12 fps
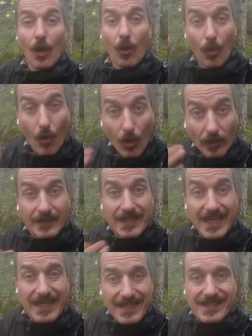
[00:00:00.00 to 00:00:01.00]
All
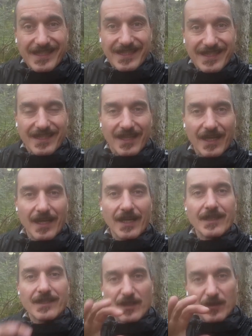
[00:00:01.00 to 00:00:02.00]
this
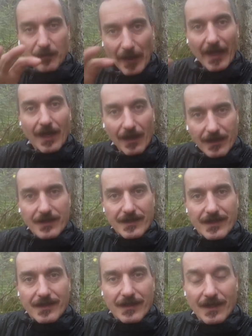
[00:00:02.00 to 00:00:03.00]

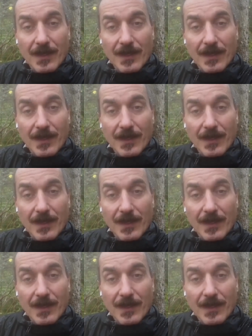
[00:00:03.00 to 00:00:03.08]
spells